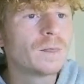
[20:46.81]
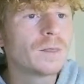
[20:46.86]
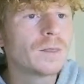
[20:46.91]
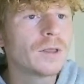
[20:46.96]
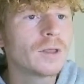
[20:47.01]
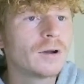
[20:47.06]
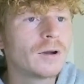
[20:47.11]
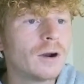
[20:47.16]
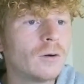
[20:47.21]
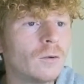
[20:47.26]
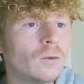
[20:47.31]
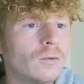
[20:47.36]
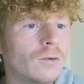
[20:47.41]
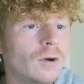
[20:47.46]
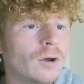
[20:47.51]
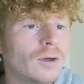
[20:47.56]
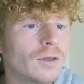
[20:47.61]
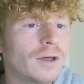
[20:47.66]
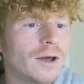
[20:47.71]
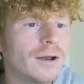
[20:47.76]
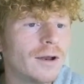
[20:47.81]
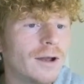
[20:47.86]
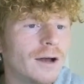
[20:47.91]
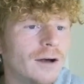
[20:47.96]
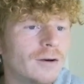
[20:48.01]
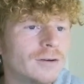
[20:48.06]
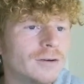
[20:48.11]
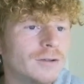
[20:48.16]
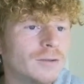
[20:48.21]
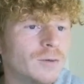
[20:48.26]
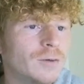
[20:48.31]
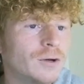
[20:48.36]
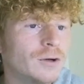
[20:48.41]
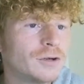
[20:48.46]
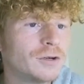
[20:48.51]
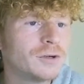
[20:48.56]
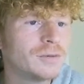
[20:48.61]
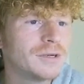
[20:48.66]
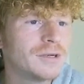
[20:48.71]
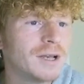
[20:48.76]
Alright, we'll rock that now, because we're
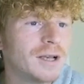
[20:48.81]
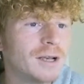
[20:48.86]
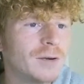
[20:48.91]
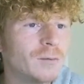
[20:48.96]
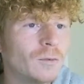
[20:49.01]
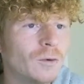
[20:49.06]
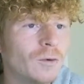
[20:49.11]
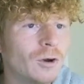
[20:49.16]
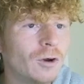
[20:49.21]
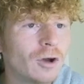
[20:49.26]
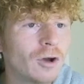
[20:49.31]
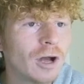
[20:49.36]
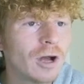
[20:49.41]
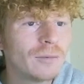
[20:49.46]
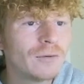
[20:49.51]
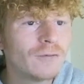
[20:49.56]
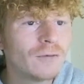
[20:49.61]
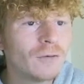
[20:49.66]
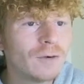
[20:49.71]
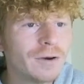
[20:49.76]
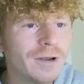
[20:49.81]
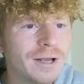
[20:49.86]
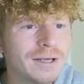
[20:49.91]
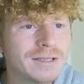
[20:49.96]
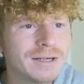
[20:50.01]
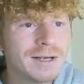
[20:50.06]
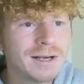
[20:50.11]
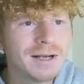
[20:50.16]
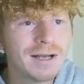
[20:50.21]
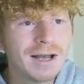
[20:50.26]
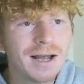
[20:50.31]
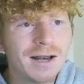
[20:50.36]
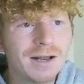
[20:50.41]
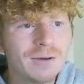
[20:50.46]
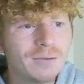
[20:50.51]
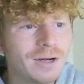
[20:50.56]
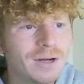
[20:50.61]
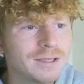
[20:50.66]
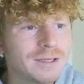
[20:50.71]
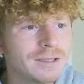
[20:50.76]
not going to be taking Warlock out before he gets hit
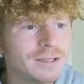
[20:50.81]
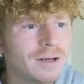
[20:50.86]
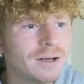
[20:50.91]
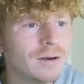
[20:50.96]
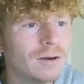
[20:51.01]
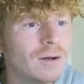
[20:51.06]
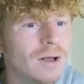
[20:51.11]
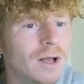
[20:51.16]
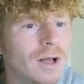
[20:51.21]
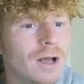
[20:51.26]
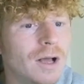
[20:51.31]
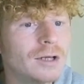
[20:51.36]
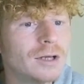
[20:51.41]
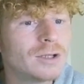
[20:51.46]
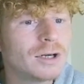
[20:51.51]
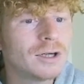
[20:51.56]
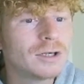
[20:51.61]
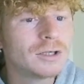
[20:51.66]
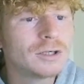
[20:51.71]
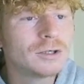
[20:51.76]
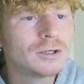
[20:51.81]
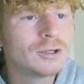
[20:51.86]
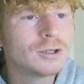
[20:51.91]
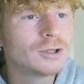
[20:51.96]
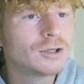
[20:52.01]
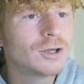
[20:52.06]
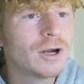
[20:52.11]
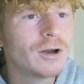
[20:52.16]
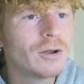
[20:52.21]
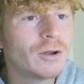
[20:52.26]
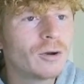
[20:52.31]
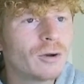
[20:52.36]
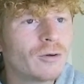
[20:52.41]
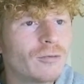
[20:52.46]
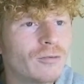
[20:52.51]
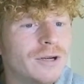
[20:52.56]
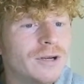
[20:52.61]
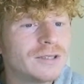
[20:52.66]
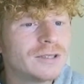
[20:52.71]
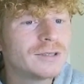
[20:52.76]
anyway, so... Try, just trying to
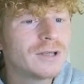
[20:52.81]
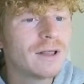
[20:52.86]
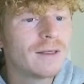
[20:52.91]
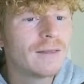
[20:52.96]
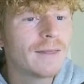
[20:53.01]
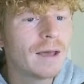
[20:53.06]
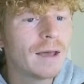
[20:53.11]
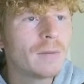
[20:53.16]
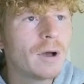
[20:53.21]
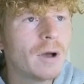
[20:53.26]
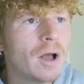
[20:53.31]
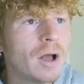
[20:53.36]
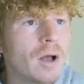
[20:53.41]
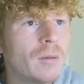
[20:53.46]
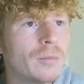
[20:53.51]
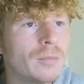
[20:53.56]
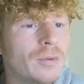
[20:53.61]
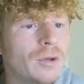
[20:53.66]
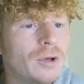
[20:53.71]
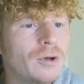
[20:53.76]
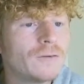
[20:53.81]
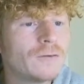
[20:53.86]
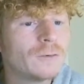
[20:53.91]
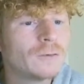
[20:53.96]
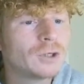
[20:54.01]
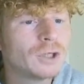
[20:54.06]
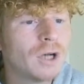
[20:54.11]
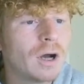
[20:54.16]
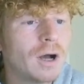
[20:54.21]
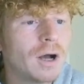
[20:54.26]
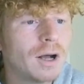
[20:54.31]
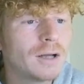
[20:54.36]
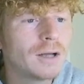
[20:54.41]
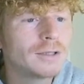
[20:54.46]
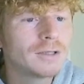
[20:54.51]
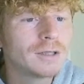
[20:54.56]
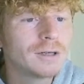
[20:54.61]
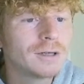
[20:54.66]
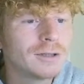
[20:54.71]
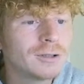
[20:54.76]
increase them beautiful
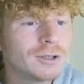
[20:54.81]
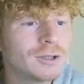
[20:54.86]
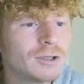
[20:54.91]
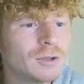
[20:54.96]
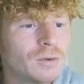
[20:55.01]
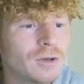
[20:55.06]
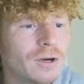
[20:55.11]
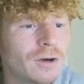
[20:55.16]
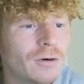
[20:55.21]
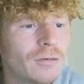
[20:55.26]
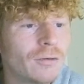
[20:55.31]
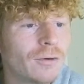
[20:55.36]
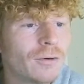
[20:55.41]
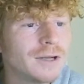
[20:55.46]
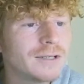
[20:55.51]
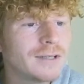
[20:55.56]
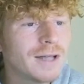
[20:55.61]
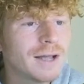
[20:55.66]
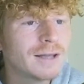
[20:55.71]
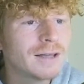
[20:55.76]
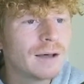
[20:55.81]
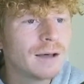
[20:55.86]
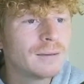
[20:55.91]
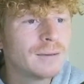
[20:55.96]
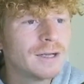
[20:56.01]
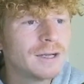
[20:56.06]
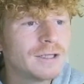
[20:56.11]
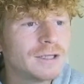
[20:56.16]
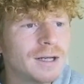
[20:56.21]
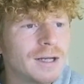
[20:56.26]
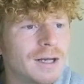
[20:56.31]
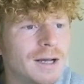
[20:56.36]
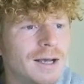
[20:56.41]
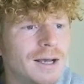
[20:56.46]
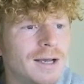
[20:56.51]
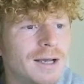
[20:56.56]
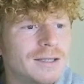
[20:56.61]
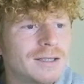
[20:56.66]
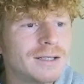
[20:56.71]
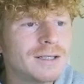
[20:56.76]
shards, just to increase that damage,
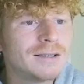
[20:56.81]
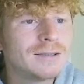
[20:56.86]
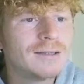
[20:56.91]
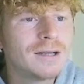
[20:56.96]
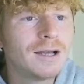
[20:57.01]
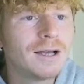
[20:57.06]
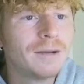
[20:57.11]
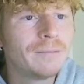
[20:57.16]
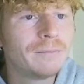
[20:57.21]
is insane.